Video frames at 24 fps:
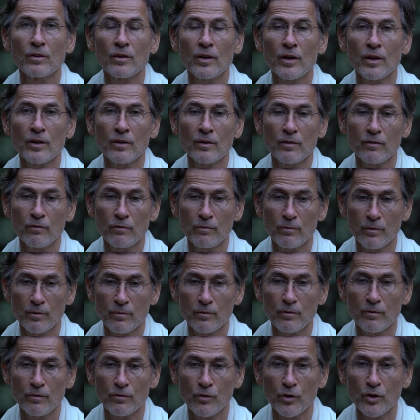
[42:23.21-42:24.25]
And
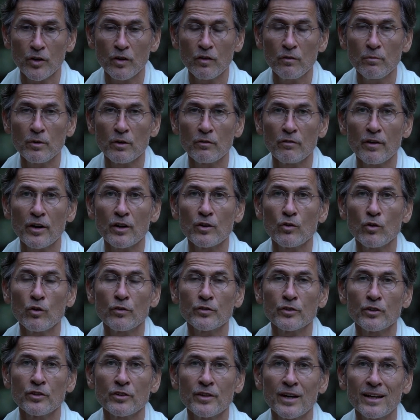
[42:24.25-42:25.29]
forgive me, very
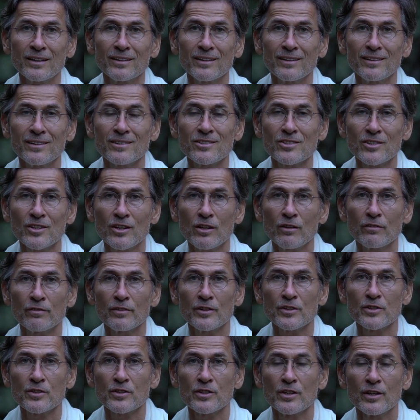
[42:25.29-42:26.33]
often that in itself
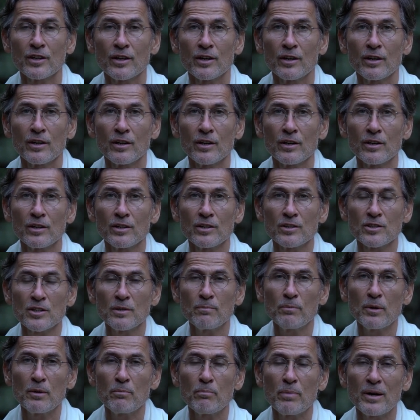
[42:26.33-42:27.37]
is
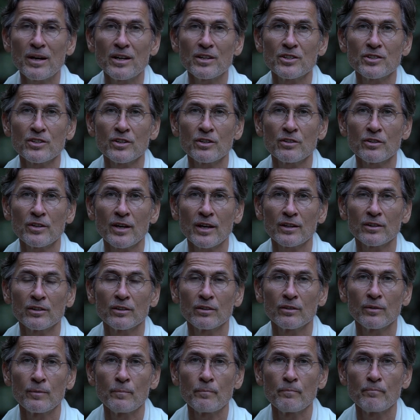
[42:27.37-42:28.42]
simply based in that
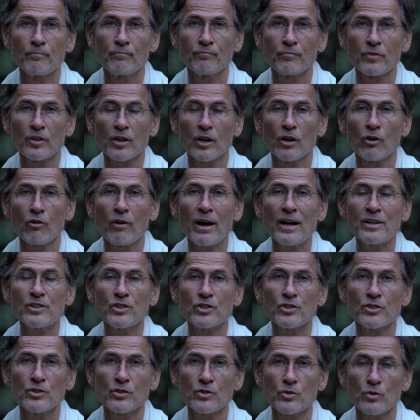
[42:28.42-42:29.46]

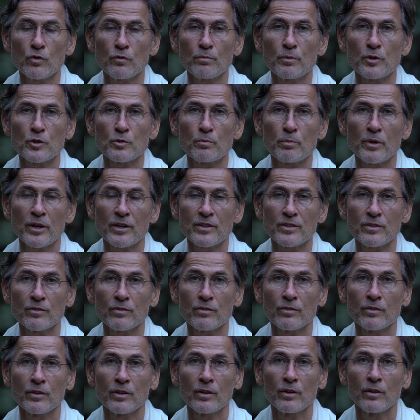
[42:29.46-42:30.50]
righteousness of perspective.
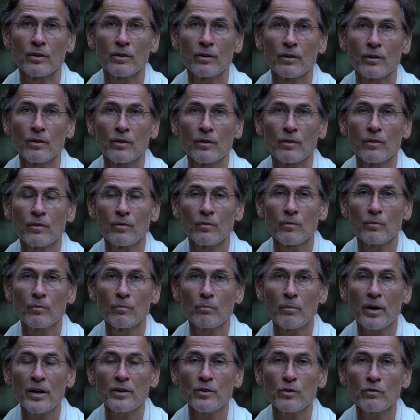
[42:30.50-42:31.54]

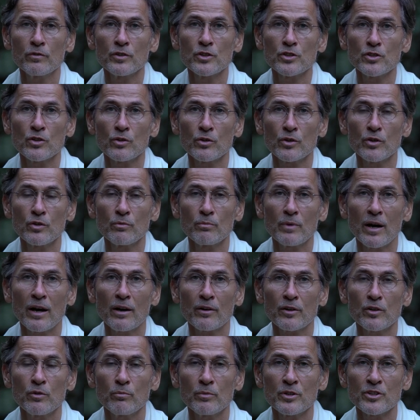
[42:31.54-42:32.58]
Many of these argu
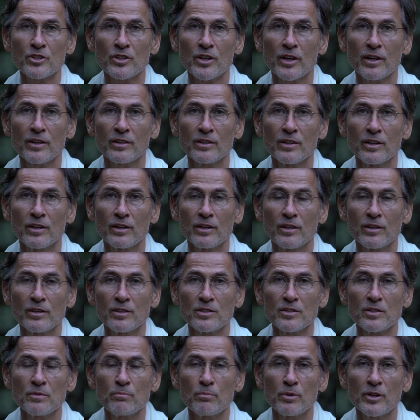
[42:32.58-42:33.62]
arguments are
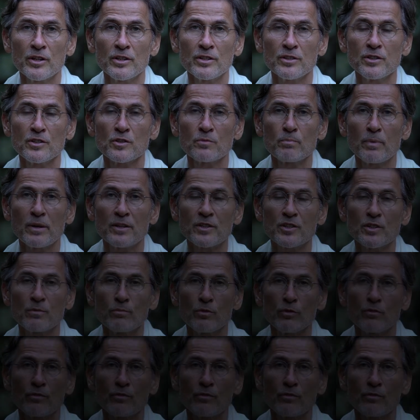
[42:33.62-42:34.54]
simply indispensable